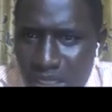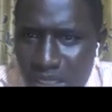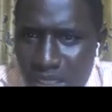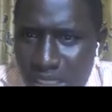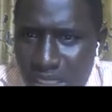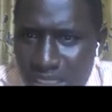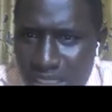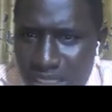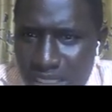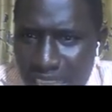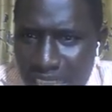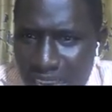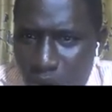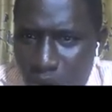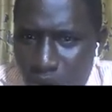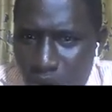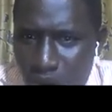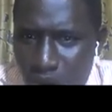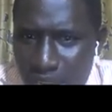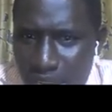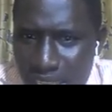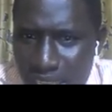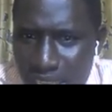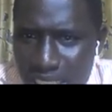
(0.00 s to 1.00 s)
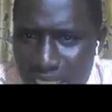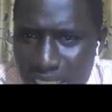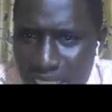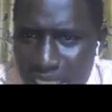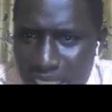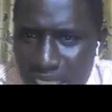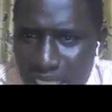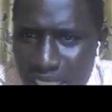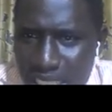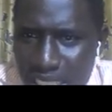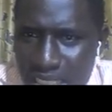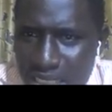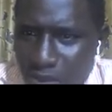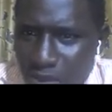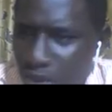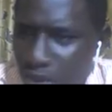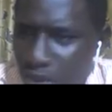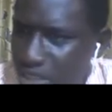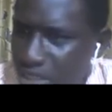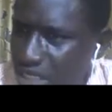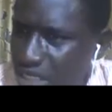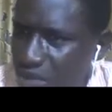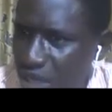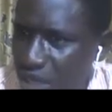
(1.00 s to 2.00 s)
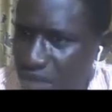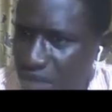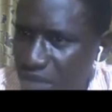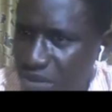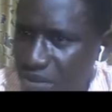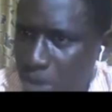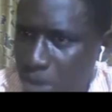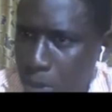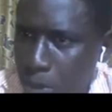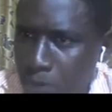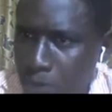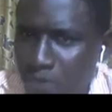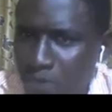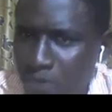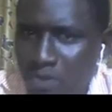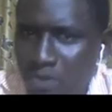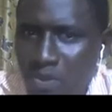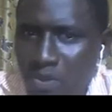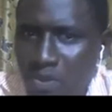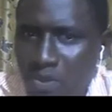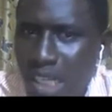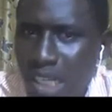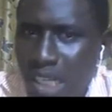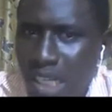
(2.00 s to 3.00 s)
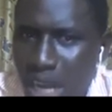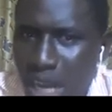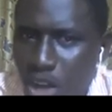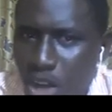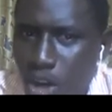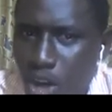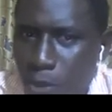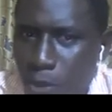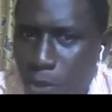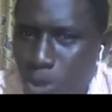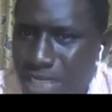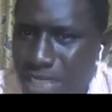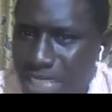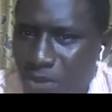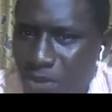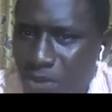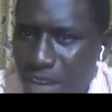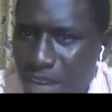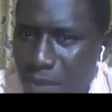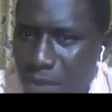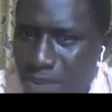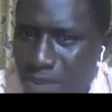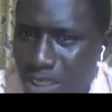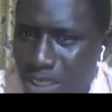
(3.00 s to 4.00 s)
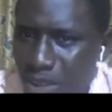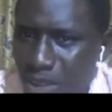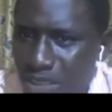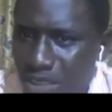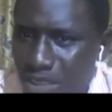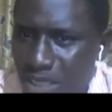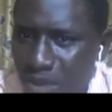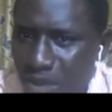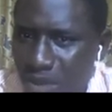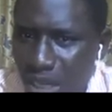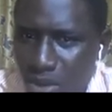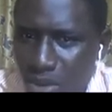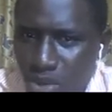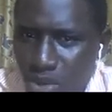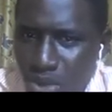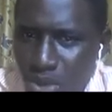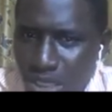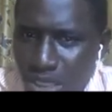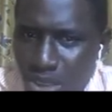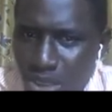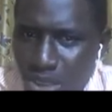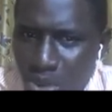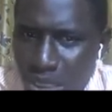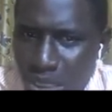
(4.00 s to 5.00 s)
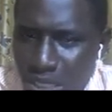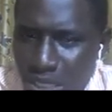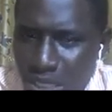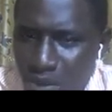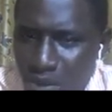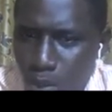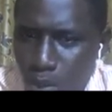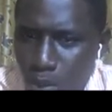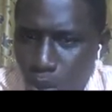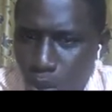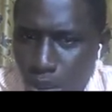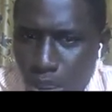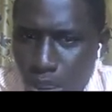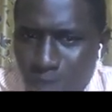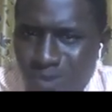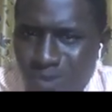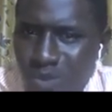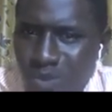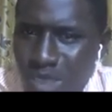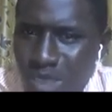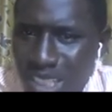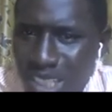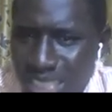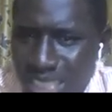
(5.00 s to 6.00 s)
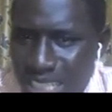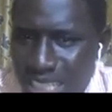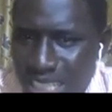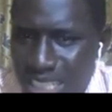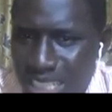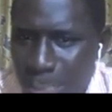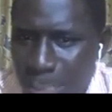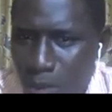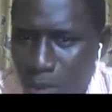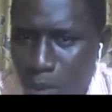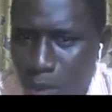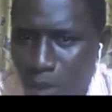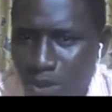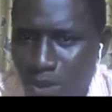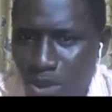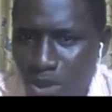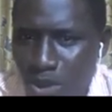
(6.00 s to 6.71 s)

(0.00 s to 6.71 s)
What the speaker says: 908, 465. Go and compute 85% of this value. It will give you what? The accessible profit of